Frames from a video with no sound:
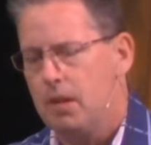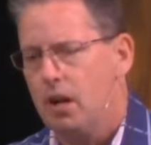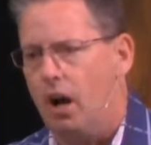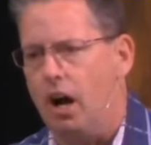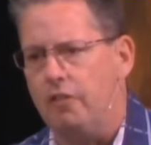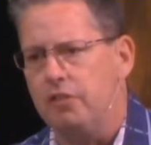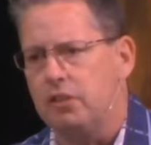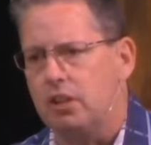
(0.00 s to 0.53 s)

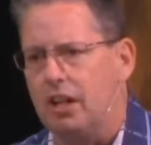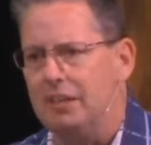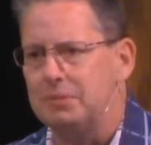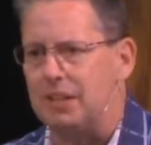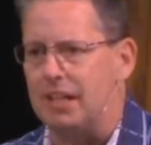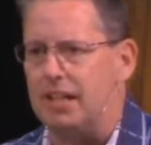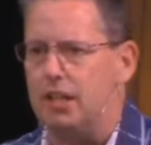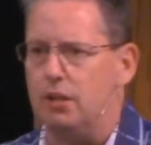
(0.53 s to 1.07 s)
Oftentimes
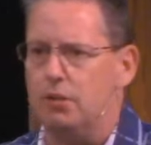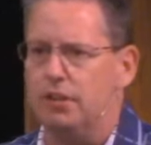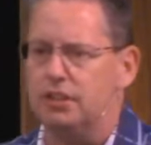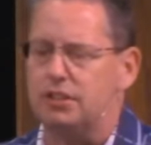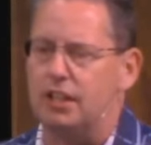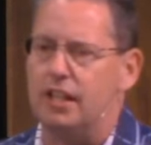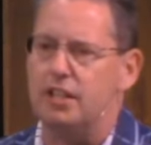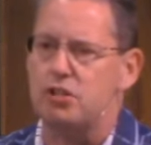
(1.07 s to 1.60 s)
I hear
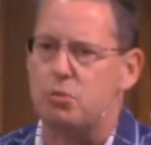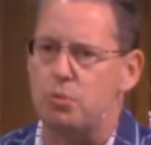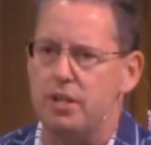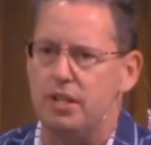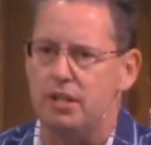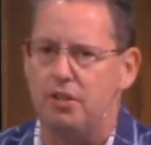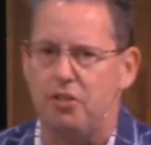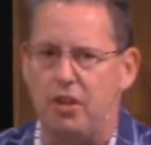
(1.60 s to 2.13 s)
this and I just read
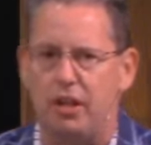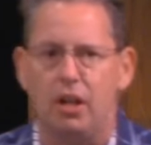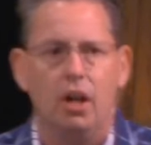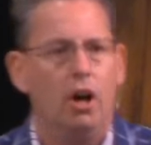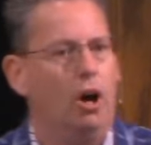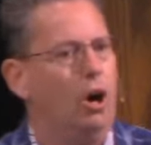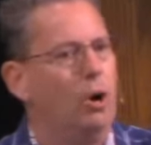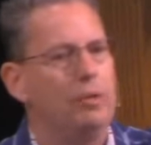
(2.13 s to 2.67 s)
it and think,
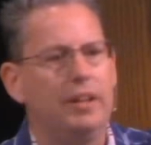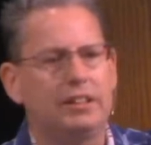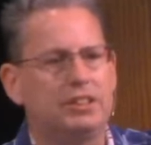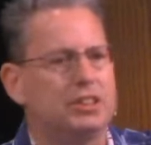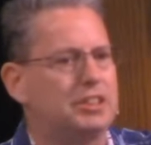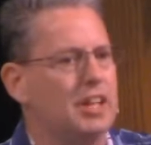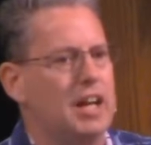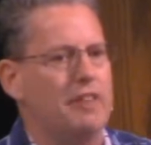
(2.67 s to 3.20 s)
oh, that's
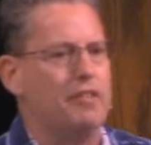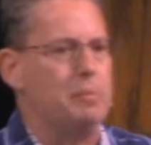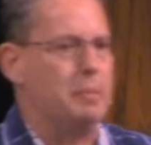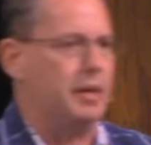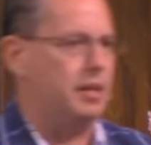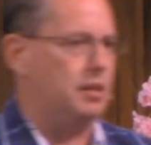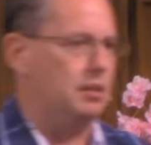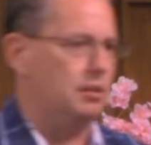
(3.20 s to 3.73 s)
just to
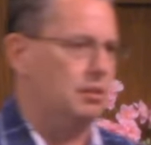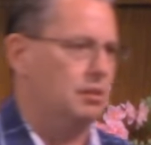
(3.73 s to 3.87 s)
everybody.